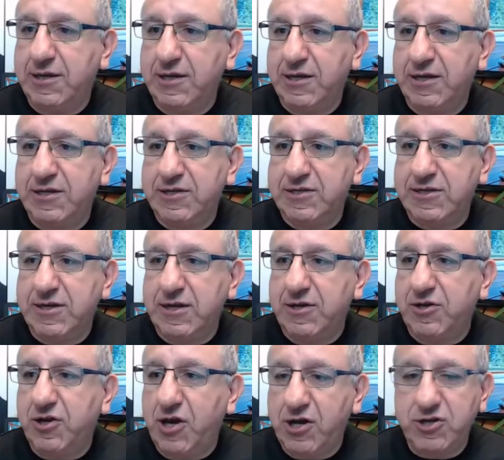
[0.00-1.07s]
is
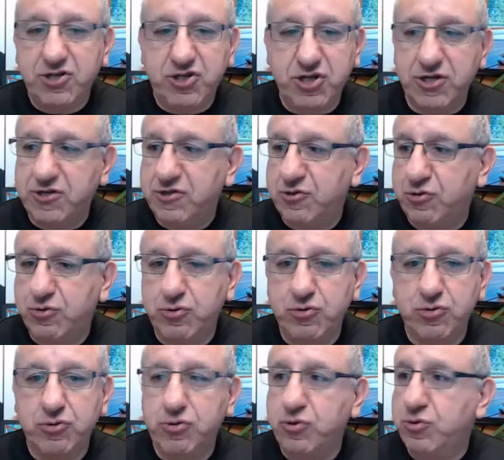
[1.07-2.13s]
not just
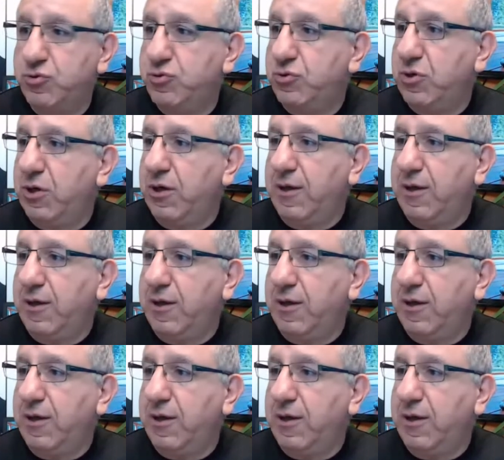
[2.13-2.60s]
to do